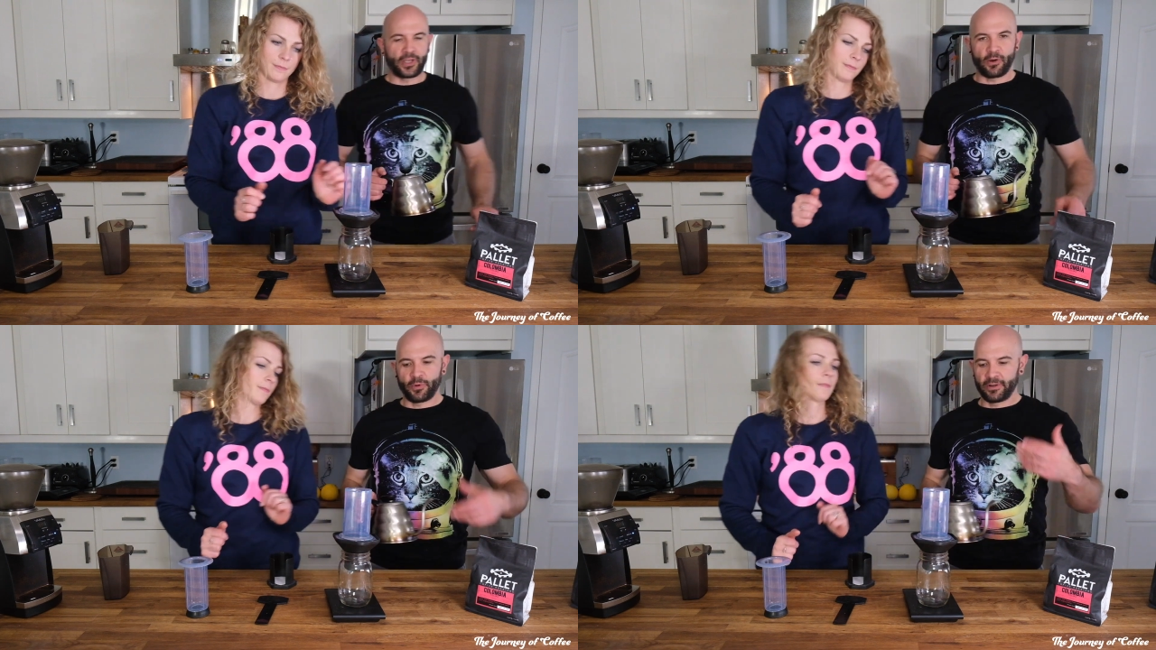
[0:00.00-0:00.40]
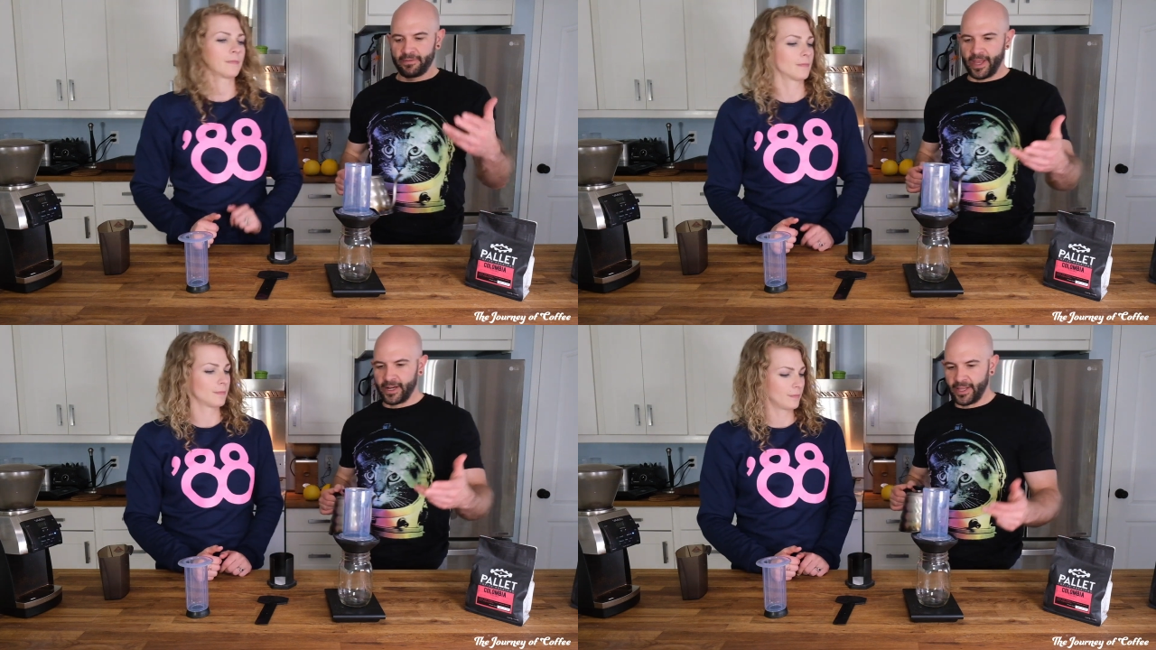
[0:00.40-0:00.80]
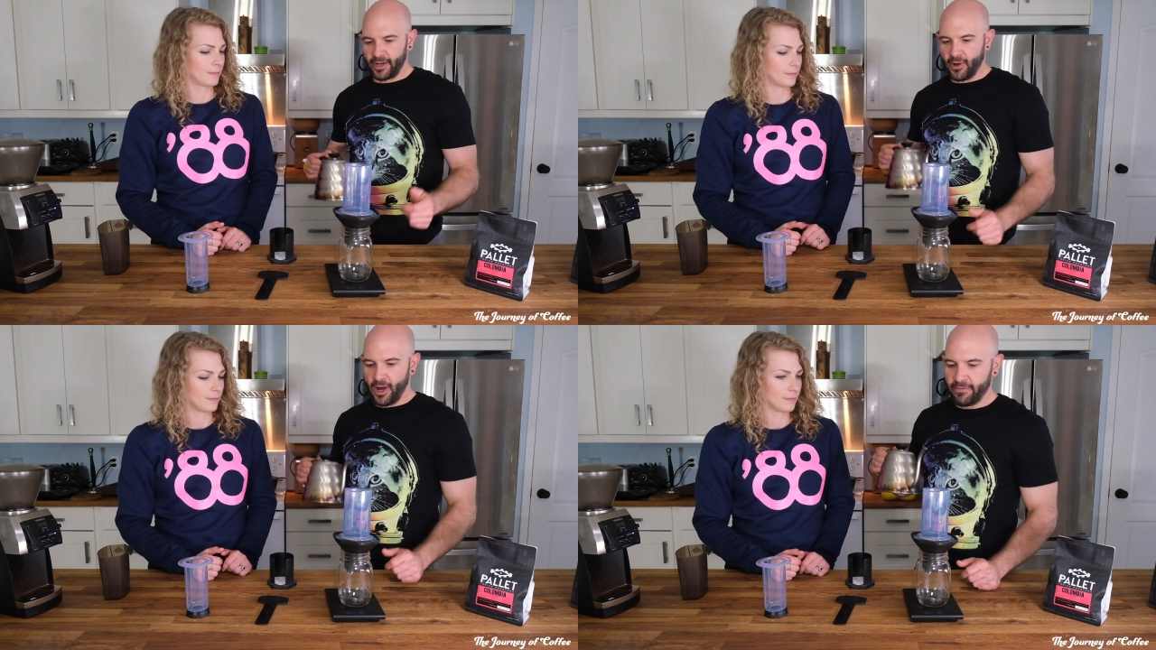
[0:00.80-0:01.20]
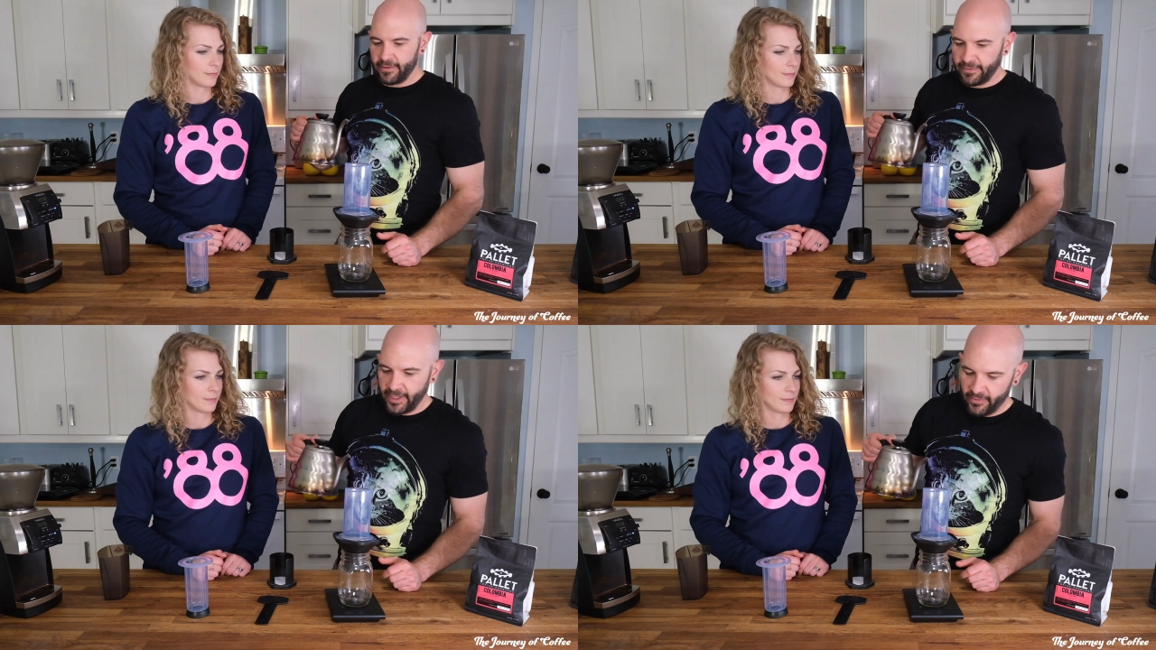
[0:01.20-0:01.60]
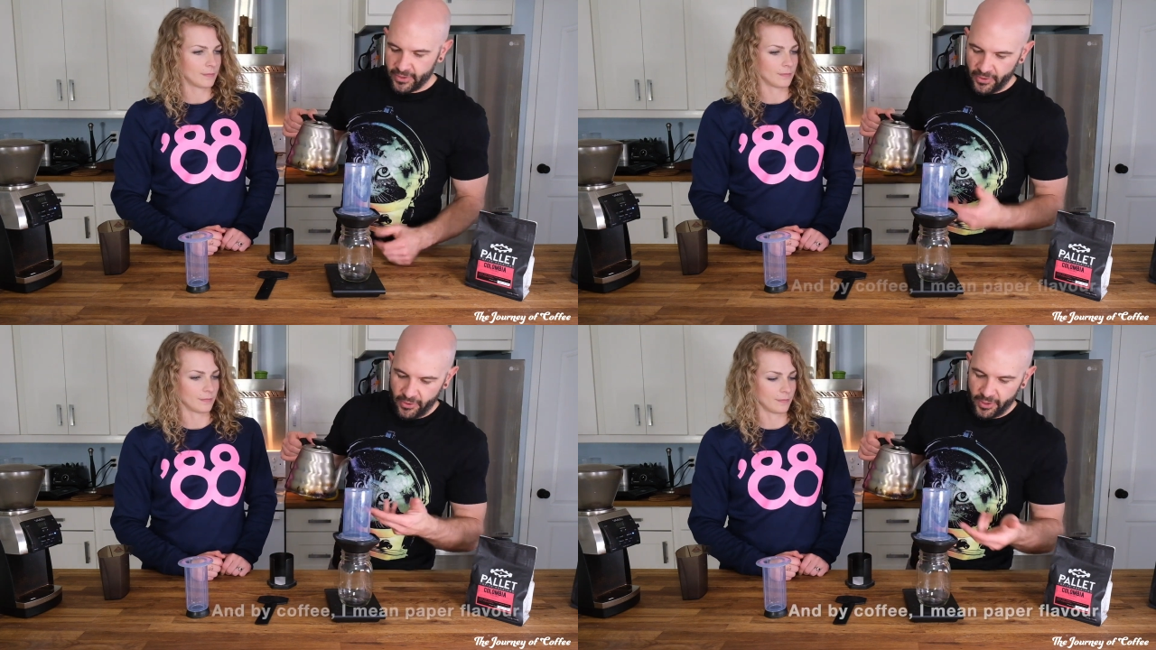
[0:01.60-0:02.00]
Speaker 1: you get rid of that, that coffee flavor.
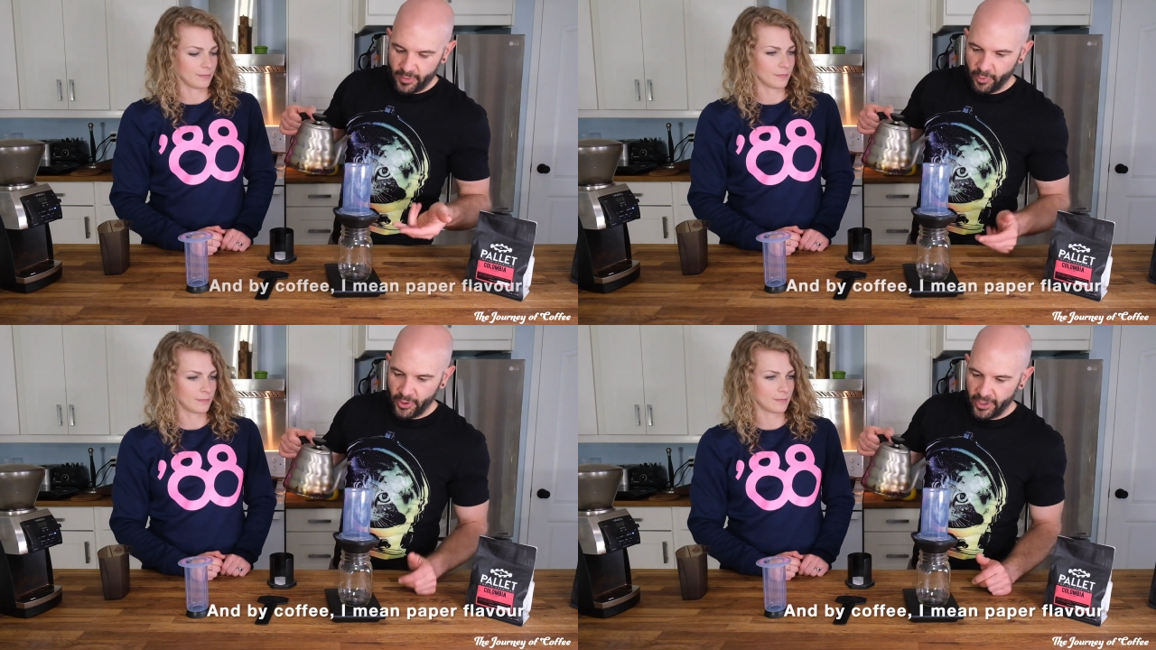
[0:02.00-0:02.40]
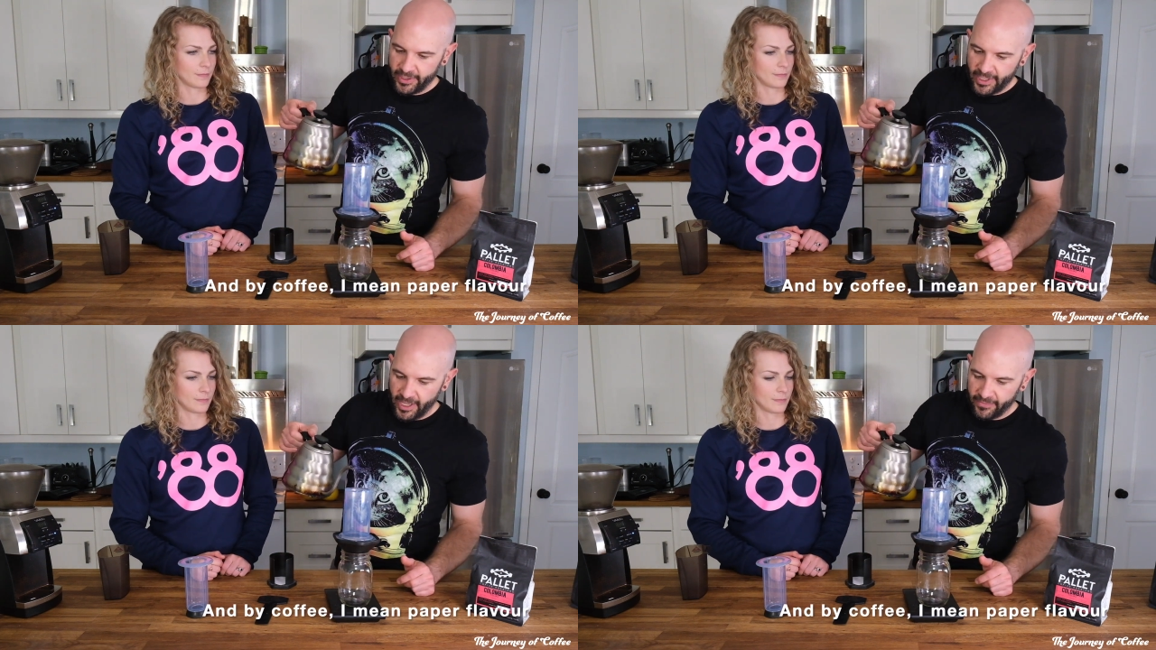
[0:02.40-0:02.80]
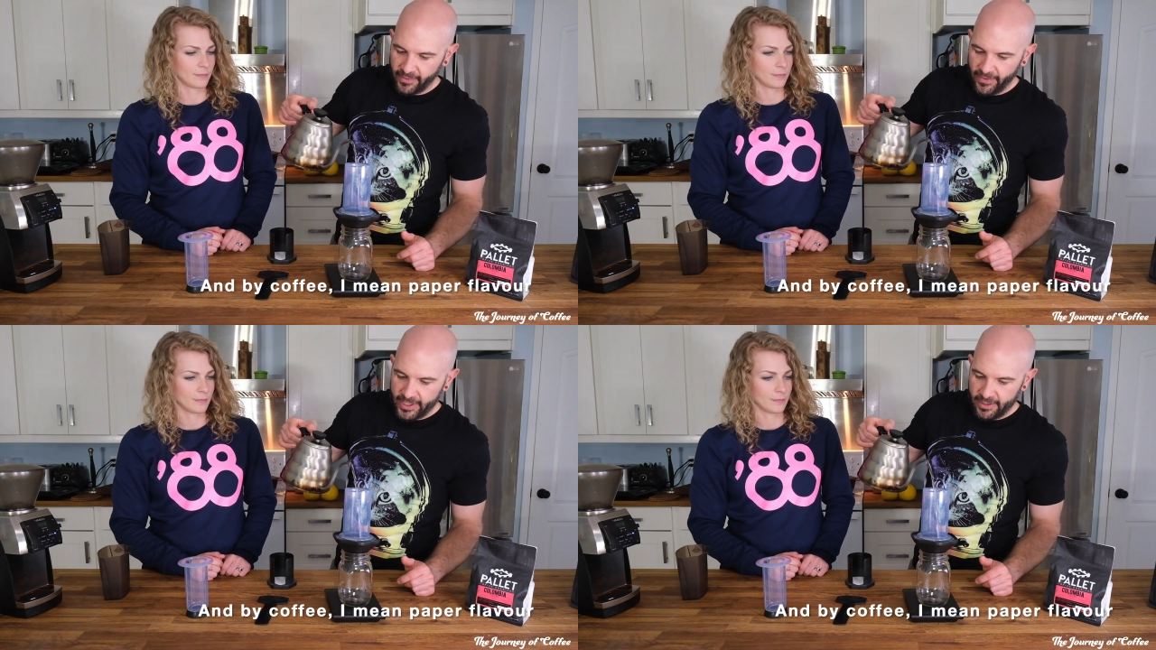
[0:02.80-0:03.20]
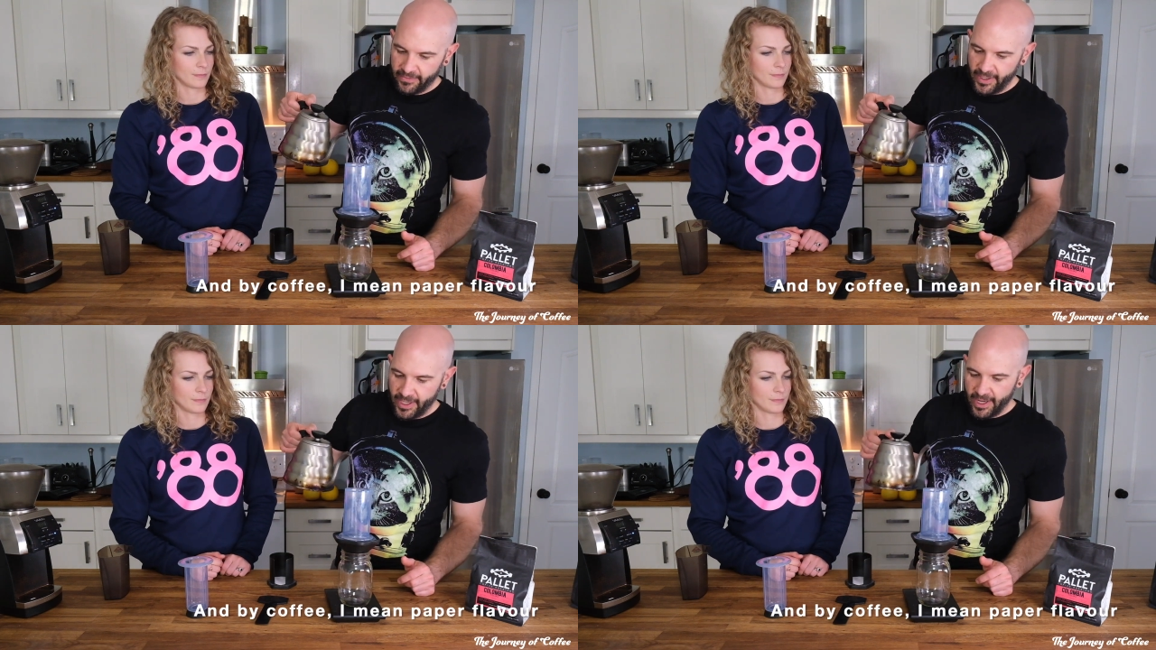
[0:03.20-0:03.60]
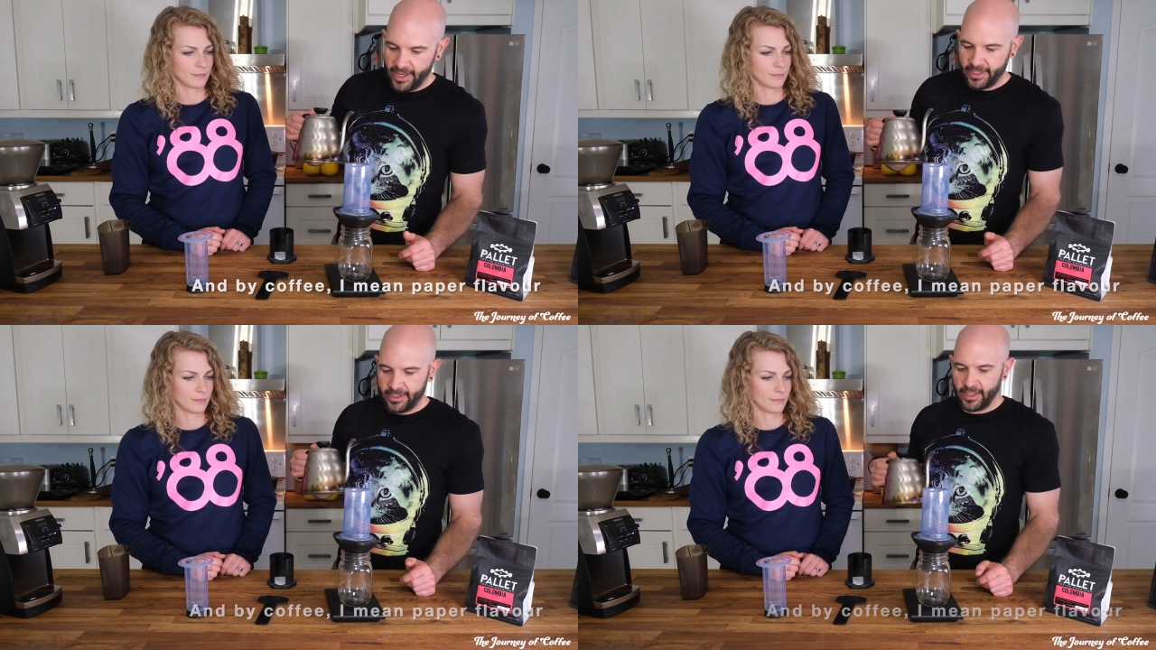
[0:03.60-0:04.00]
So you can just put it inside of a vessel of any
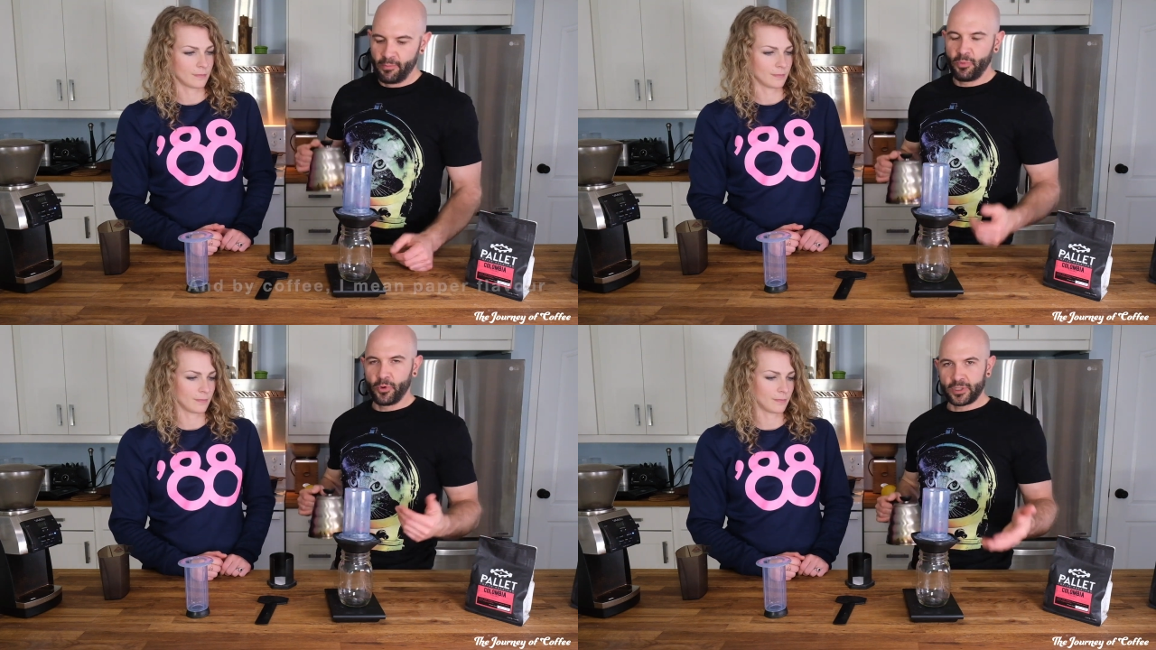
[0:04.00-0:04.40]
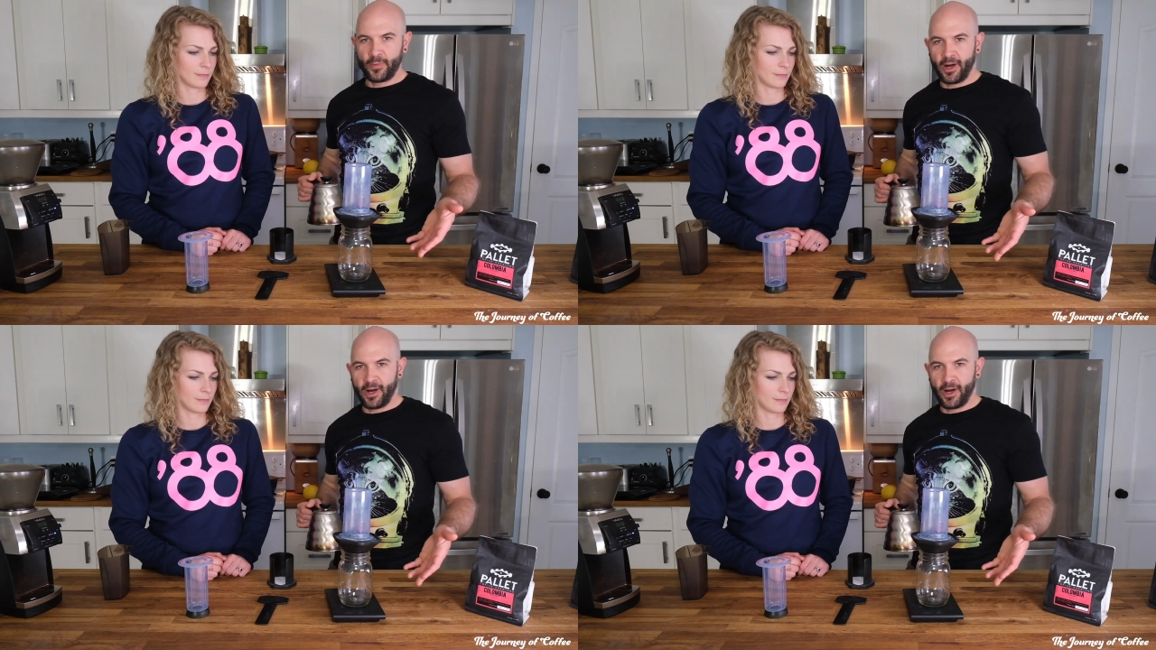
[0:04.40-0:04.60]
kind, pour some